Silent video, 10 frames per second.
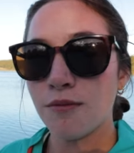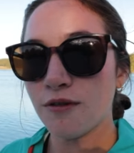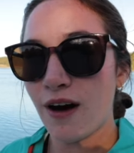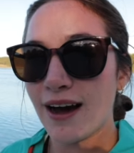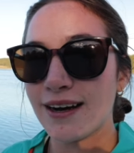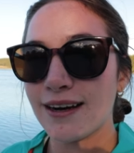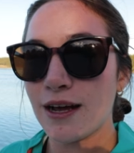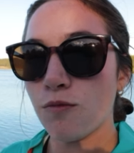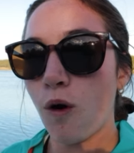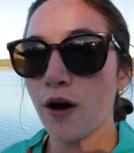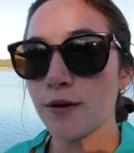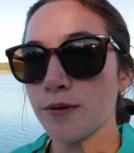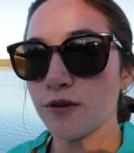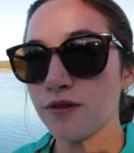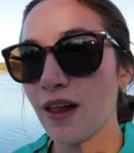provided a
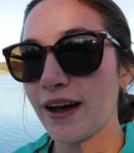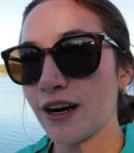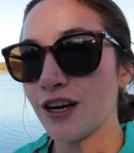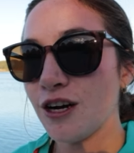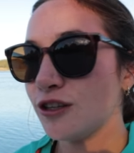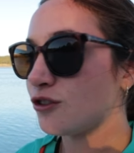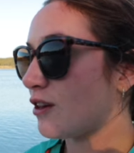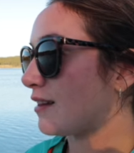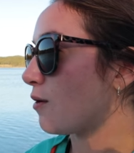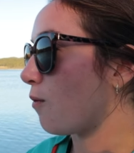waterproof layer so that the